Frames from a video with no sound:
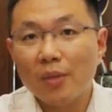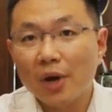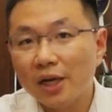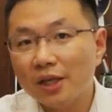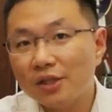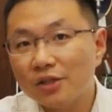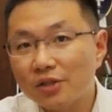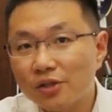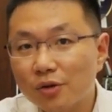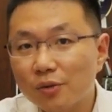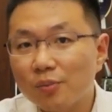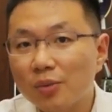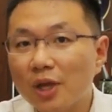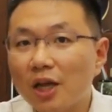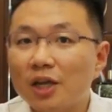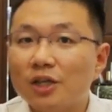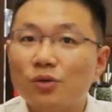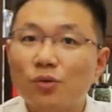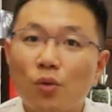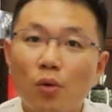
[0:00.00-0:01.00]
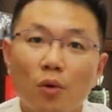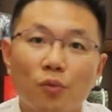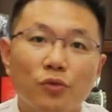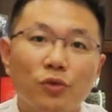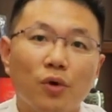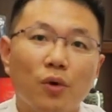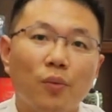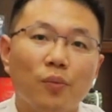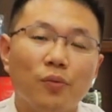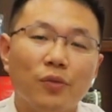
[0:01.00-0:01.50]
might surpass
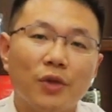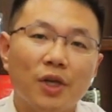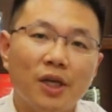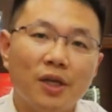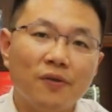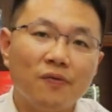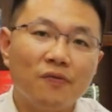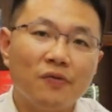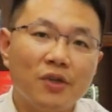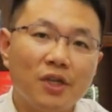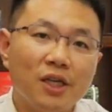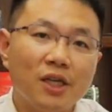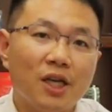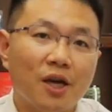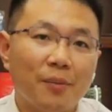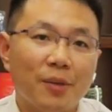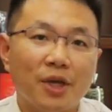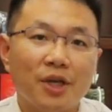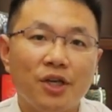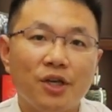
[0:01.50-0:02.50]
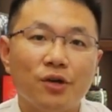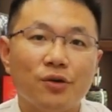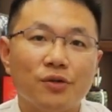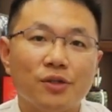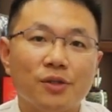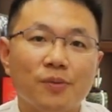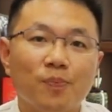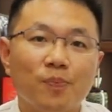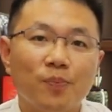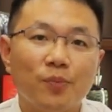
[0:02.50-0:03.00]
Guangdong in the coming
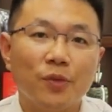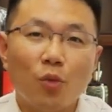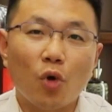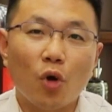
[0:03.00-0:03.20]
years.